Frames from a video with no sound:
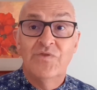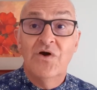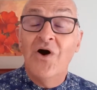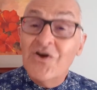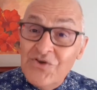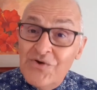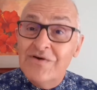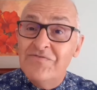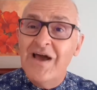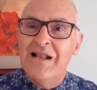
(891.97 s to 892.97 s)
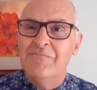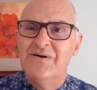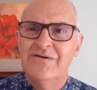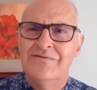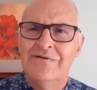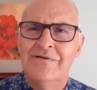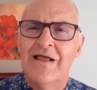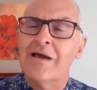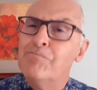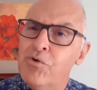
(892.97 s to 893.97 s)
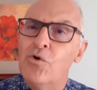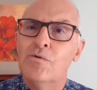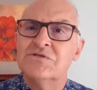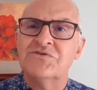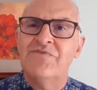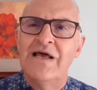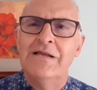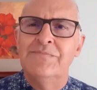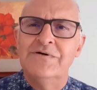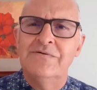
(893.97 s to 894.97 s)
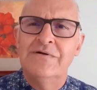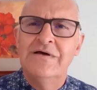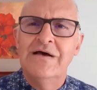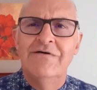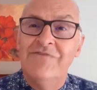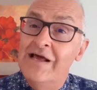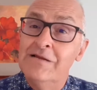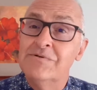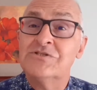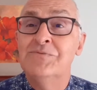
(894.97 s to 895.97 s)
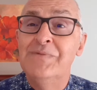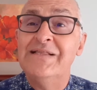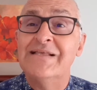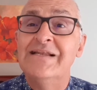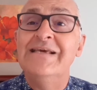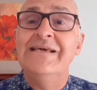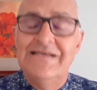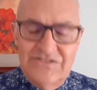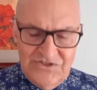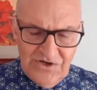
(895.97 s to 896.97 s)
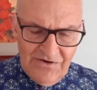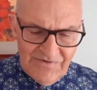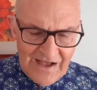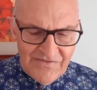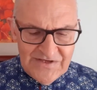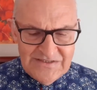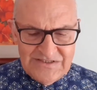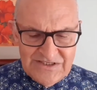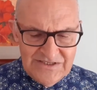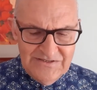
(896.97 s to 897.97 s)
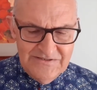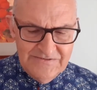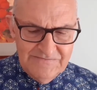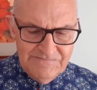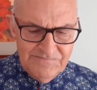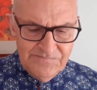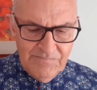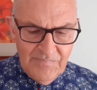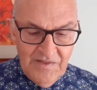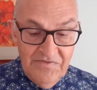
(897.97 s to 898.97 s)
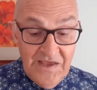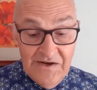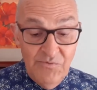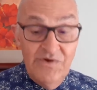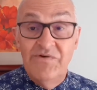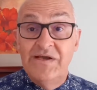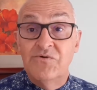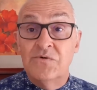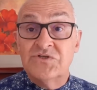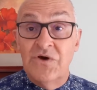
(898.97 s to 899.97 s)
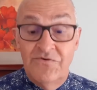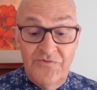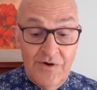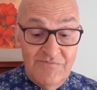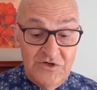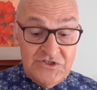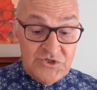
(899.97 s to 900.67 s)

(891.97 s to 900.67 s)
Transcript: Are you available, like Paul was available, to meet the needs of others? Then we read also from verse